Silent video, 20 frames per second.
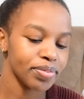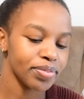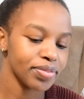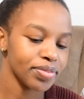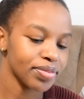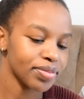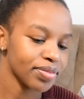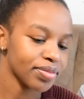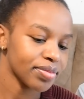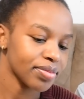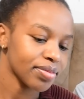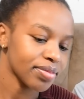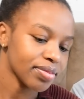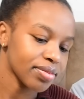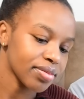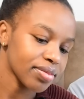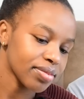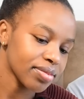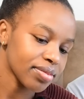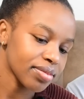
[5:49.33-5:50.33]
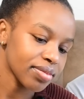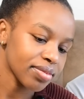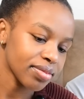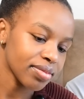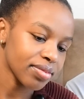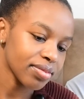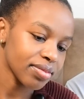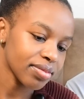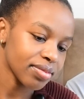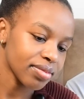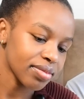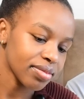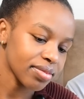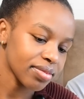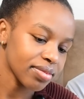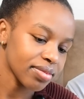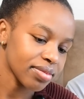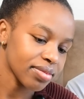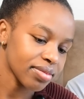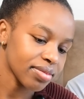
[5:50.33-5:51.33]

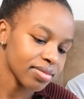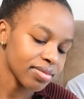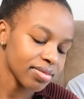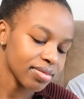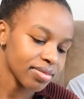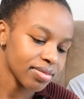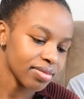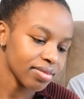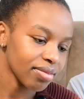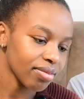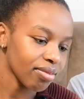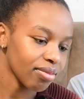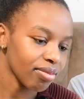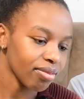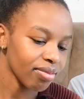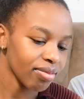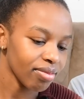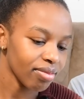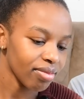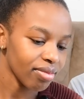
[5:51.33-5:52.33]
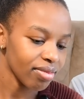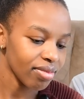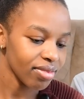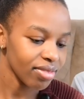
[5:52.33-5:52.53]
This person isn't speaking.